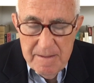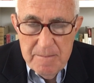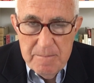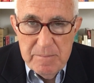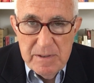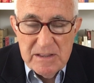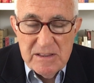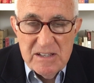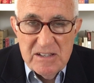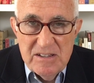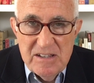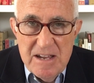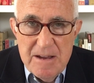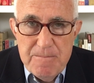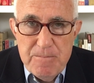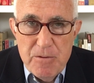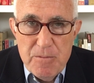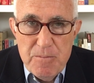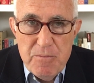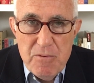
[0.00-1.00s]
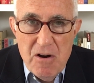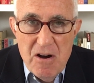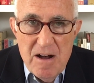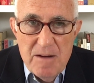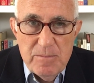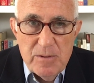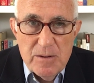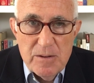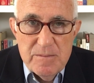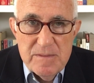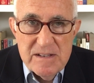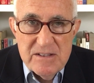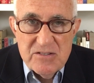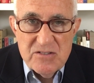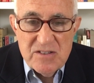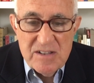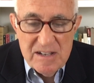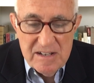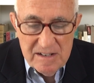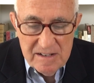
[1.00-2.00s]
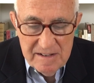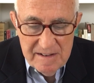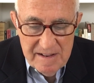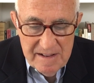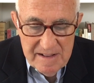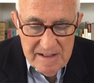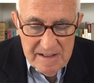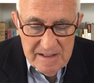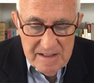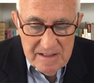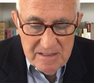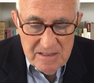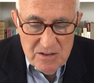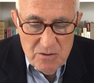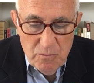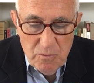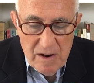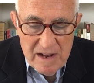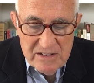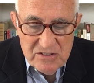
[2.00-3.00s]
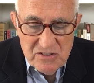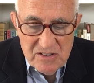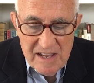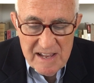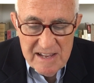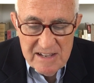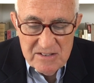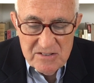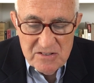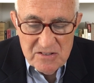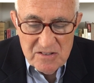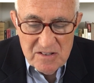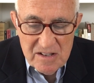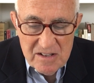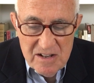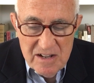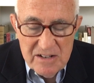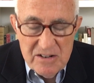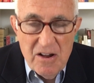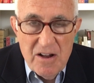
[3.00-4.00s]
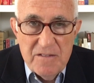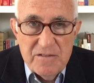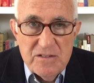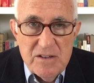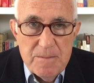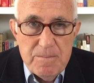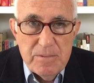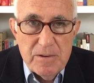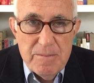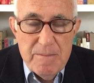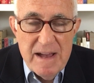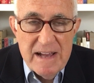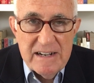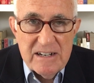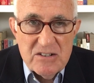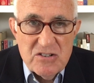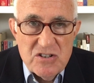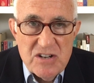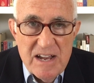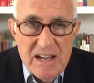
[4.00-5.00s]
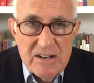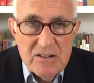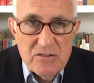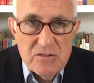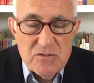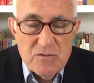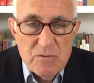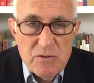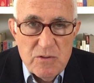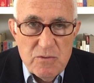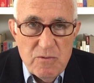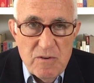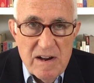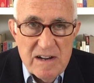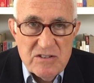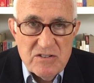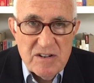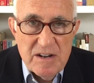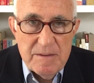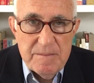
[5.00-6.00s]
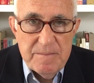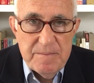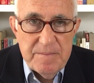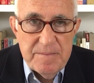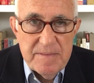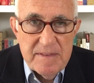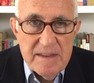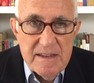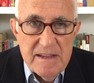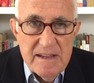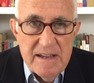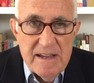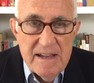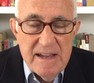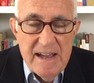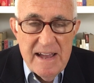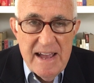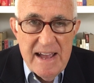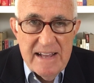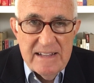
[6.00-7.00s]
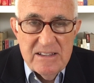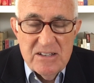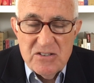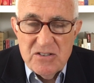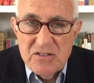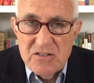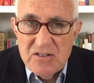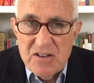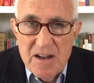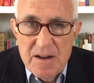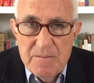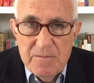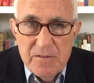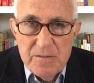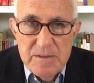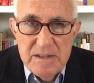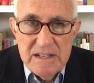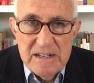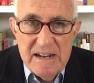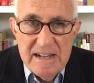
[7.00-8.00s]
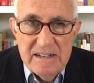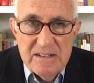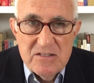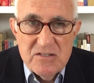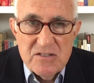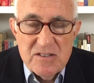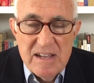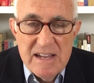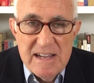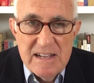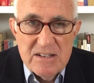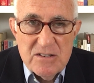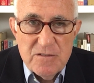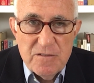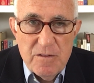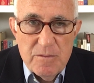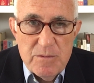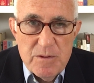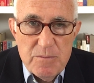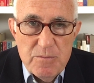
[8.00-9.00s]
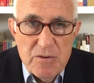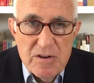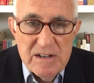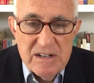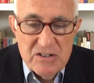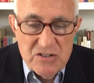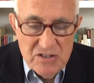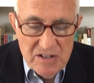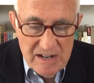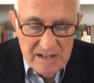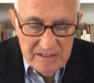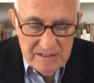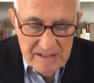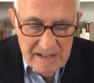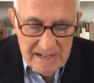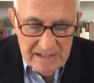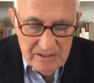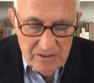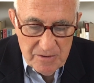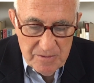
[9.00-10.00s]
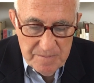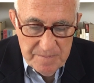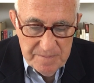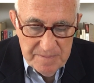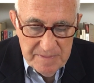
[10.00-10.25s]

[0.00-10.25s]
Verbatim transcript: But the deeper problem is that the West has cut off diplomatic channels with Russia. And this has come from the United States, from the British, and NATO.